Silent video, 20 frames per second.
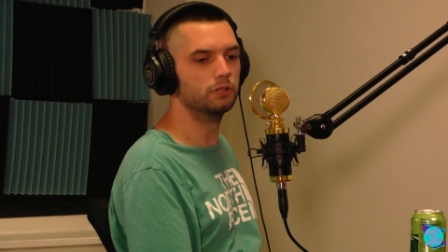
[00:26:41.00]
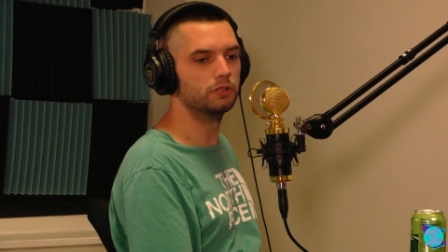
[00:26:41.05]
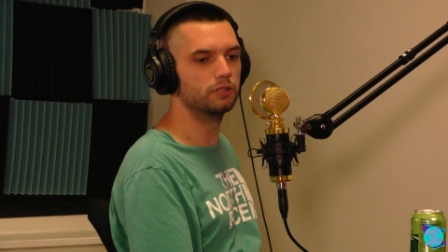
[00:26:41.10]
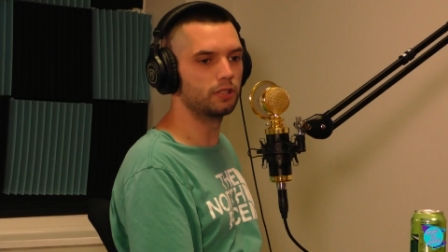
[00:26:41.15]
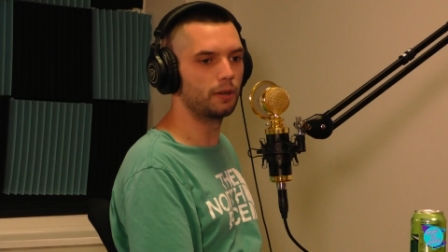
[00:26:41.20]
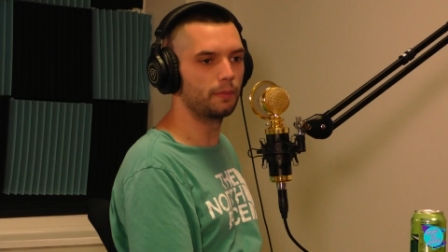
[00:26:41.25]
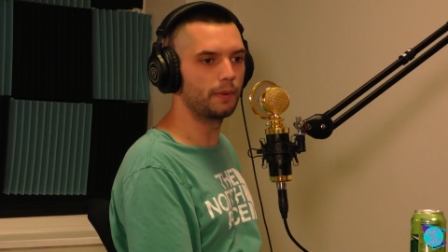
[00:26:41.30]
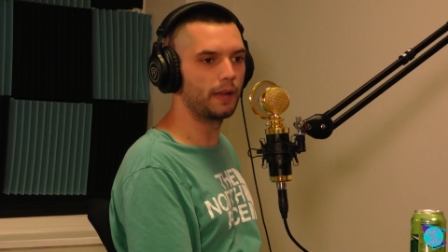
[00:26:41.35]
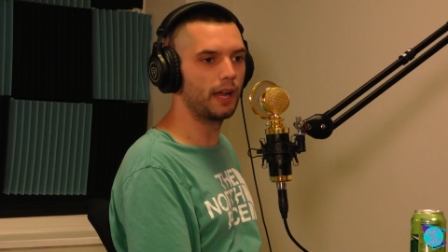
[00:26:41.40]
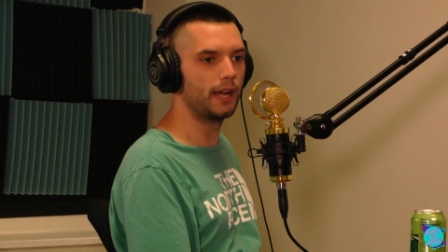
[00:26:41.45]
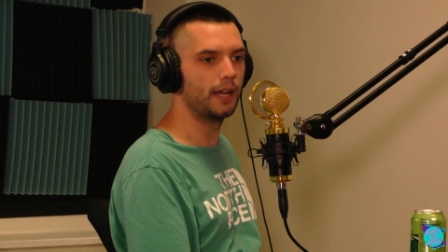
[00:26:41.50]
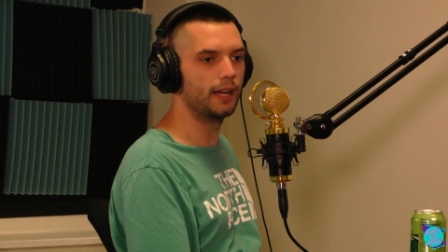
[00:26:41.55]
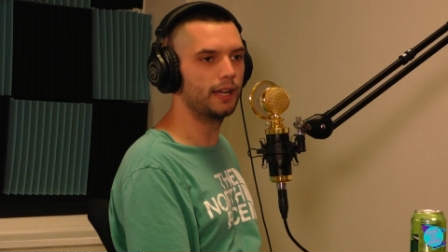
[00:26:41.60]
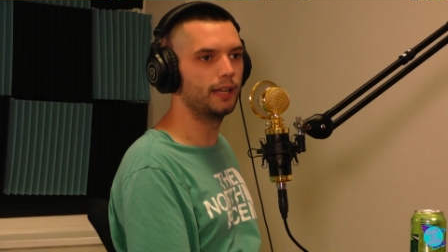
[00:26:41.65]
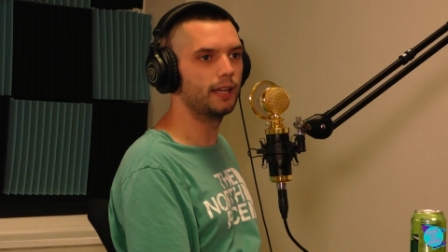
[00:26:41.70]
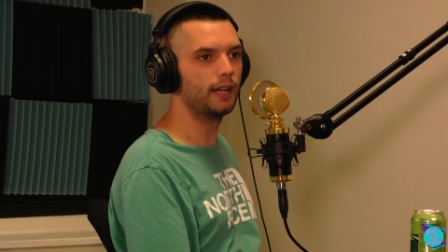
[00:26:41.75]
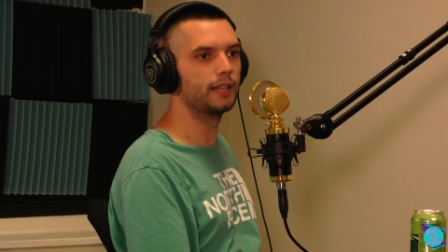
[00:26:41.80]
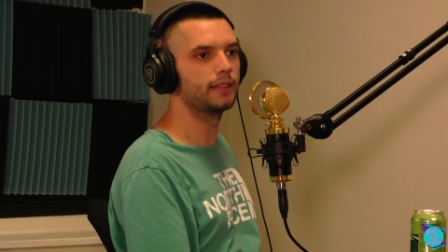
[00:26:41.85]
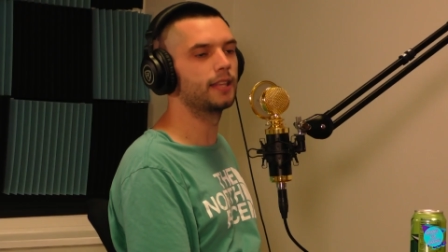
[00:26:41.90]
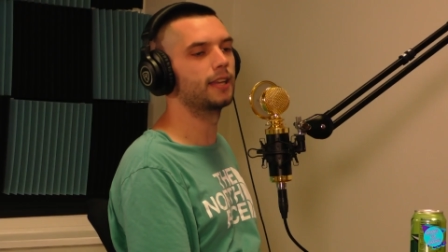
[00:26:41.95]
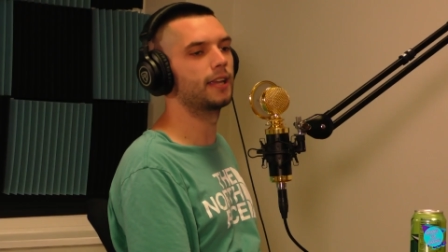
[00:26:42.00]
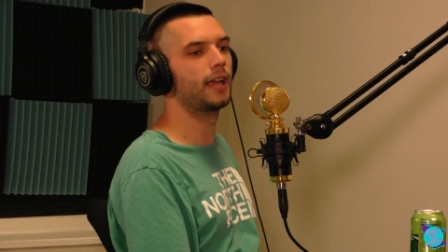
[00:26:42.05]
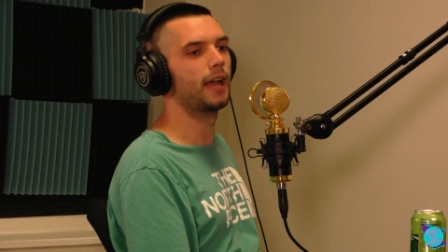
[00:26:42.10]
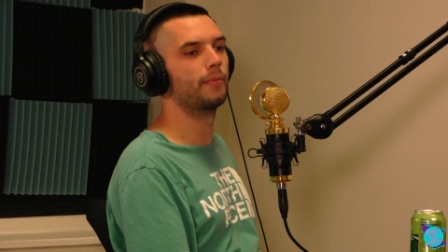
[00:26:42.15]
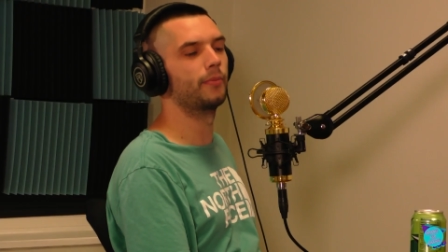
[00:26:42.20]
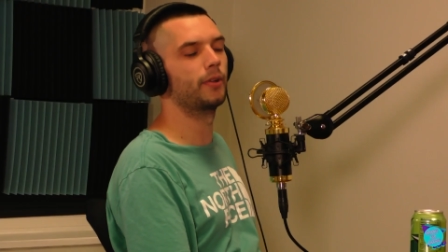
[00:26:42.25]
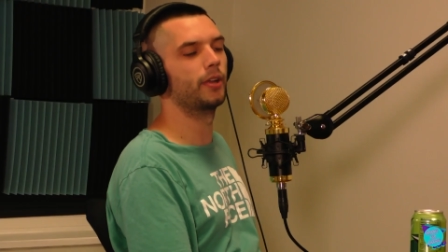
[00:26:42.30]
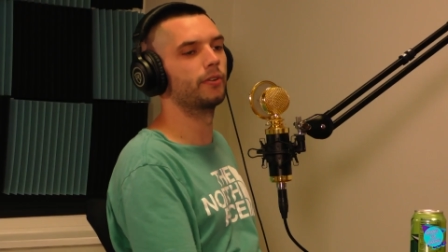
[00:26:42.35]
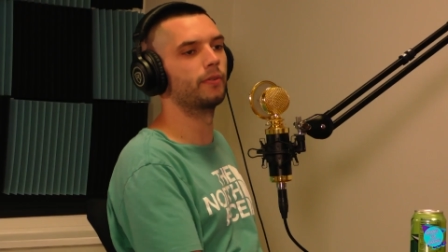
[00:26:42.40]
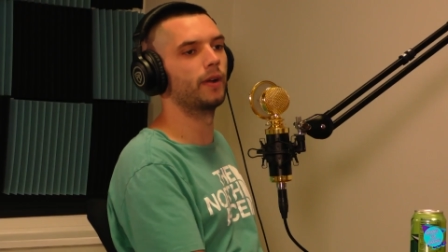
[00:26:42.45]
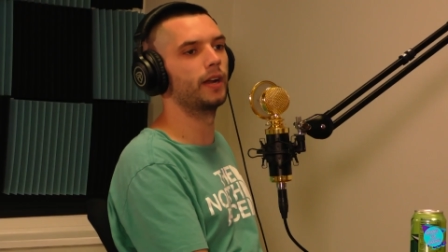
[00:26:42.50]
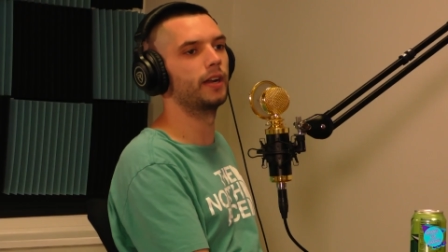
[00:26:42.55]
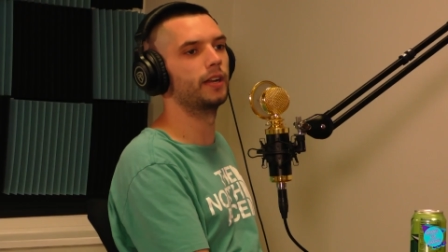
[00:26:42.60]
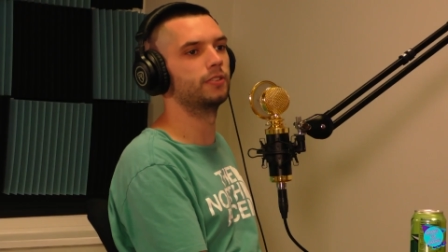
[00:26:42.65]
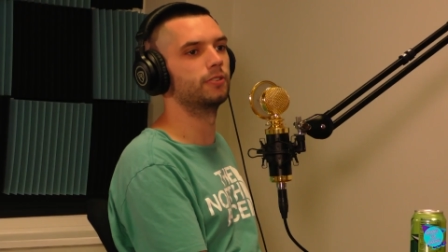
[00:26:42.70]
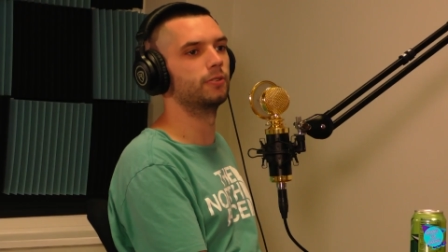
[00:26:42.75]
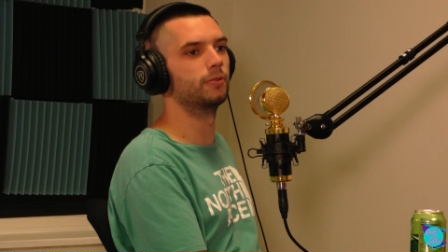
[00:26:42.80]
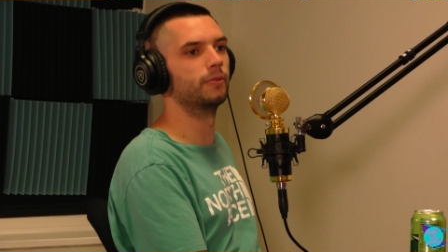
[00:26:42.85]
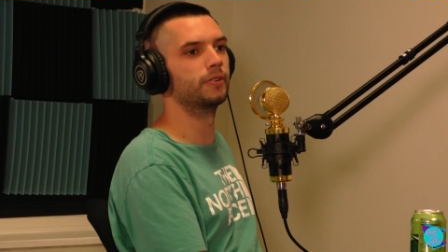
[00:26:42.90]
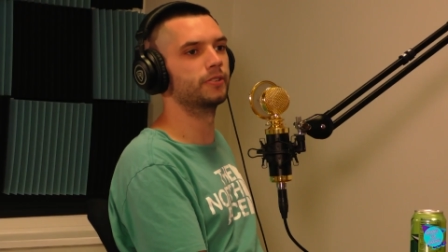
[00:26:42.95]
some guy I think Emily read
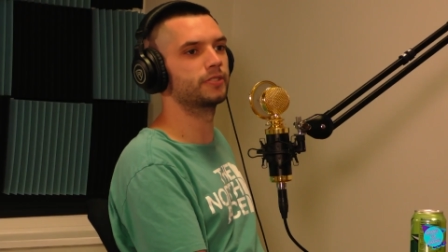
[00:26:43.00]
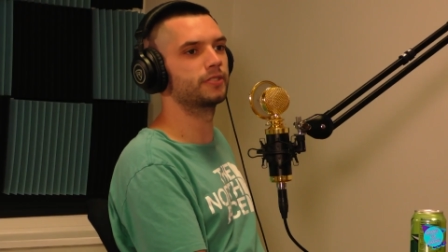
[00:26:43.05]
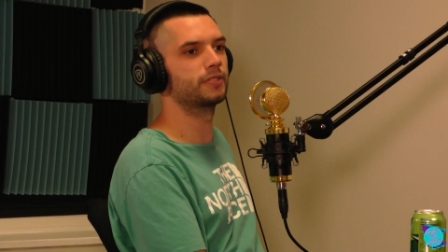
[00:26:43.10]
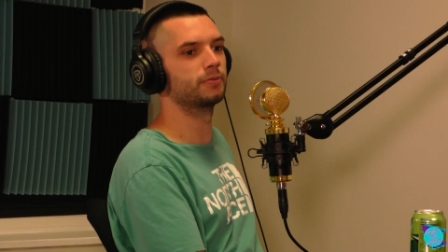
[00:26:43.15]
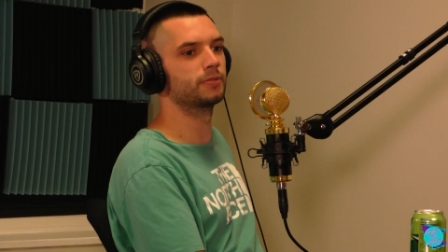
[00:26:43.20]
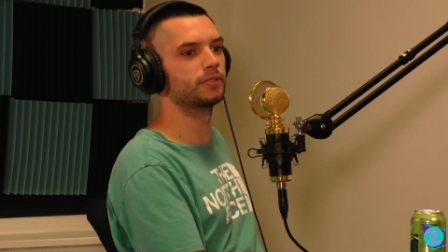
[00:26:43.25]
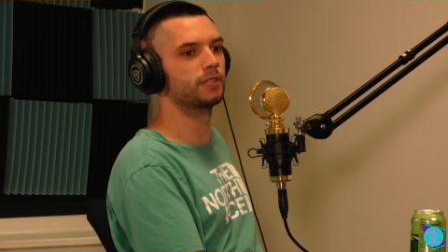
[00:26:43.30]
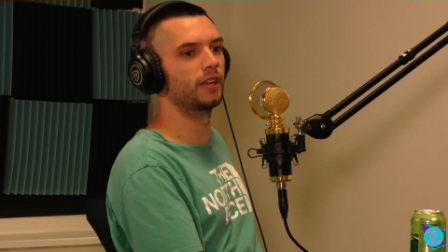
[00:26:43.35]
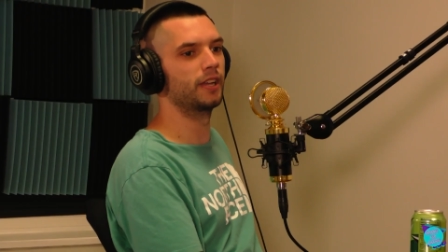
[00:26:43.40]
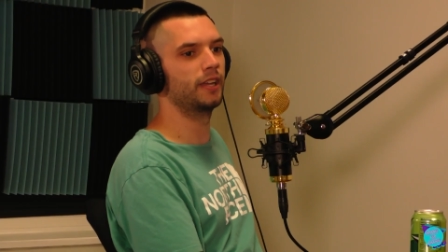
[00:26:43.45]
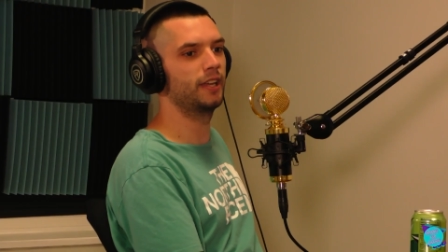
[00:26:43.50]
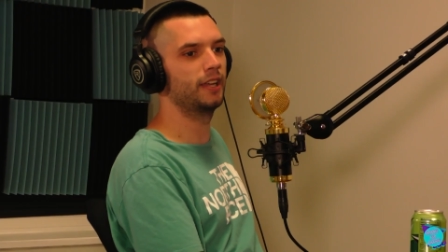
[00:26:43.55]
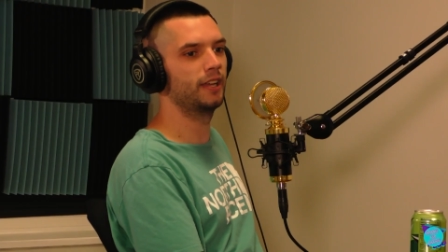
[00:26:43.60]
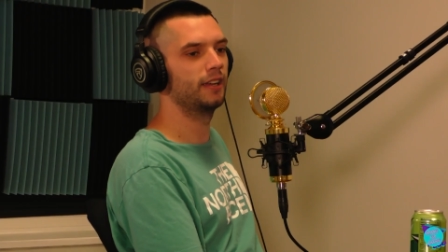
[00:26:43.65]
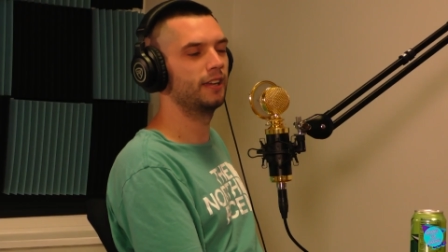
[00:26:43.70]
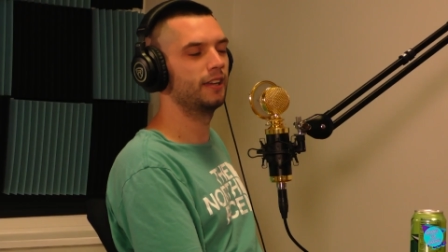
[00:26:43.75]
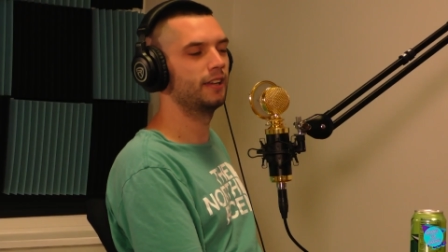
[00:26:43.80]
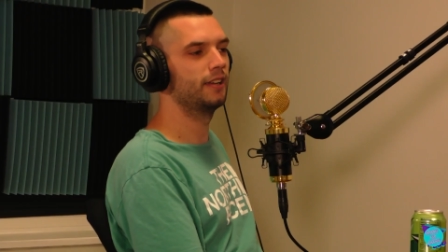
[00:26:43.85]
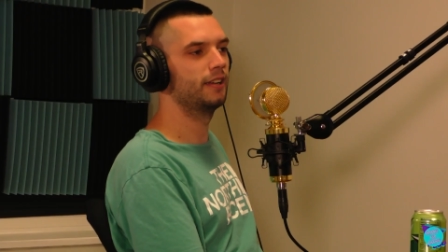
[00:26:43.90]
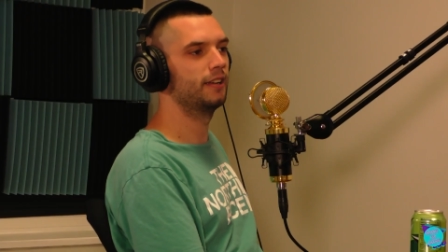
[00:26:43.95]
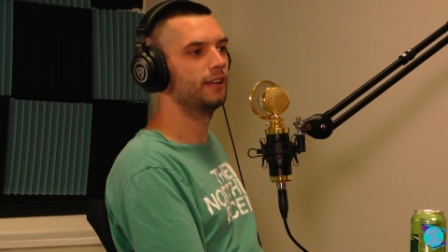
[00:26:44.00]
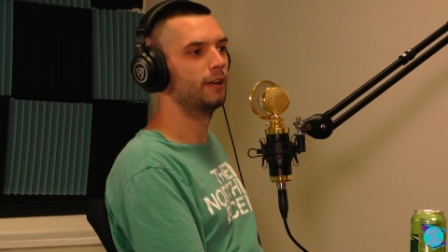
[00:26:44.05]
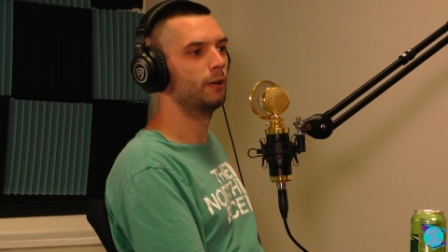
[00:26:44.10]
it to us was like, really?